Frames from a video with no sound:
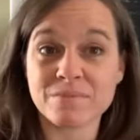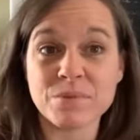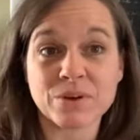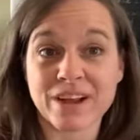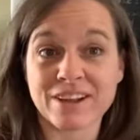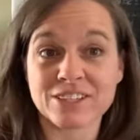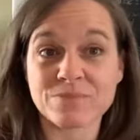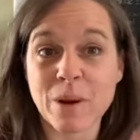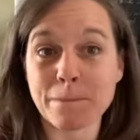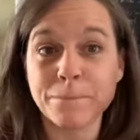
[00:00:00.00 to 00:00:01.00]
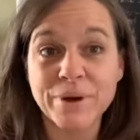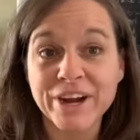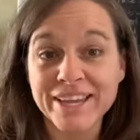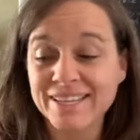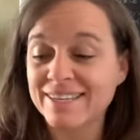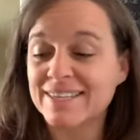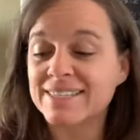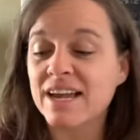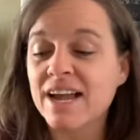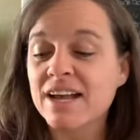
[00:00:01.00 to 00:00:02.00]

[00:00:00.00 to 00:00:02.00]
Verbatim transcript: Milk Allergy Mom bucket list.